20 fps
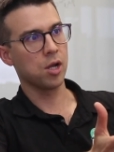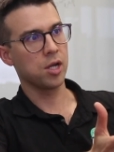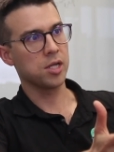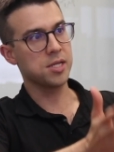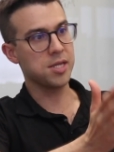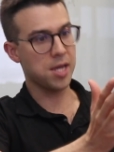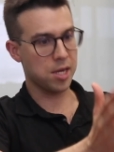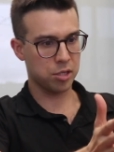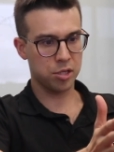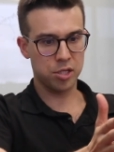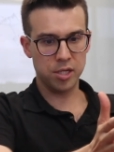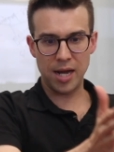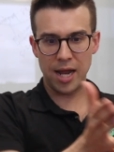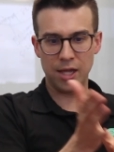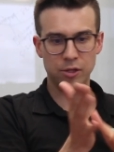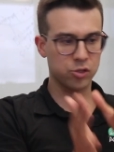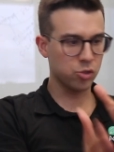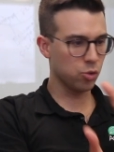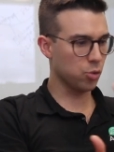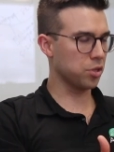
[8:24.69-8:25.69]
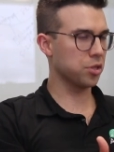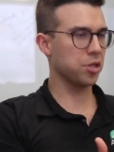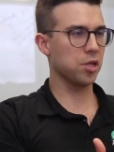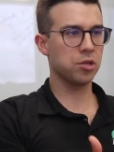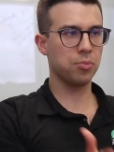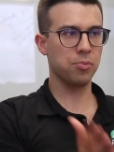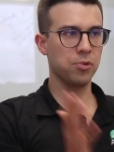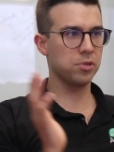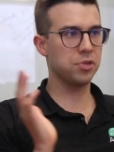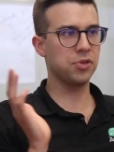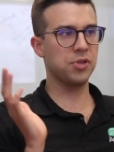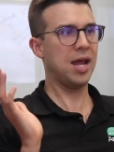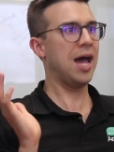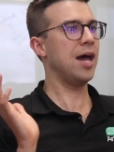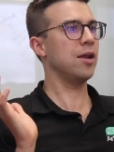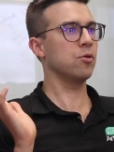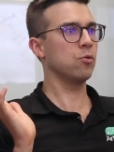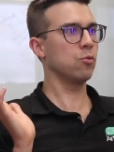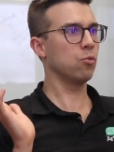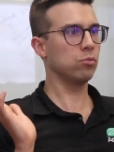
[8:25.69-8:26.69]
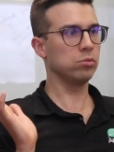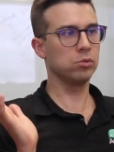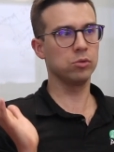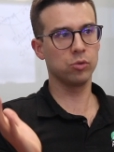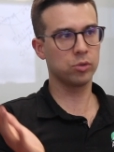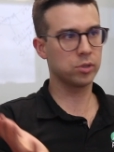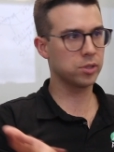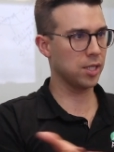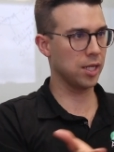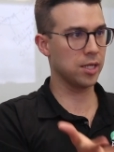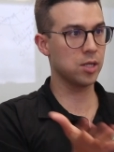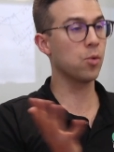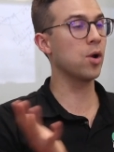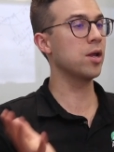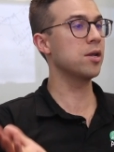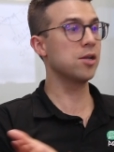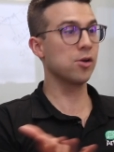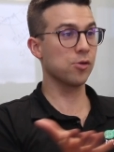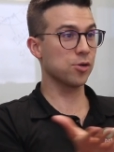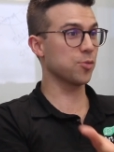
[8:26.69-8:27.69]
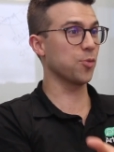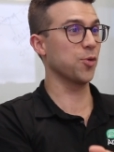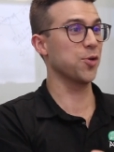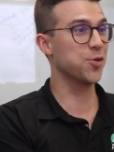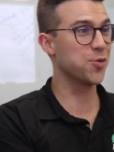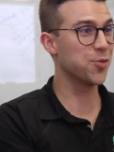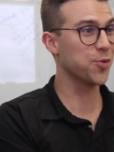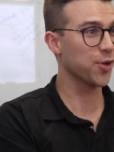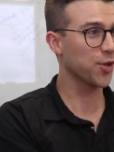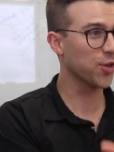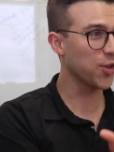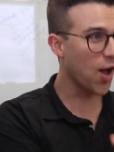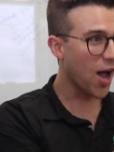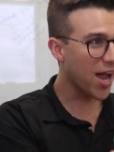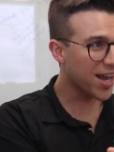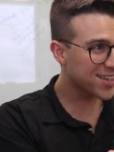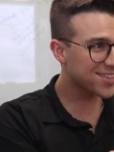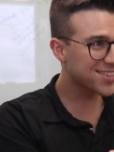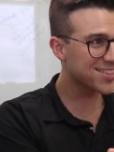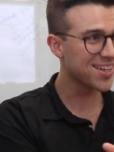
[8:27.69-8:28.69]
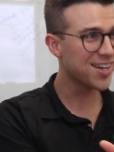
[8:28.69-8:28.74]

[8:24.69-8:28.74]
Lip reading: yes, you'd had two assessments that hadn't looked anywhere near as what you would have liked,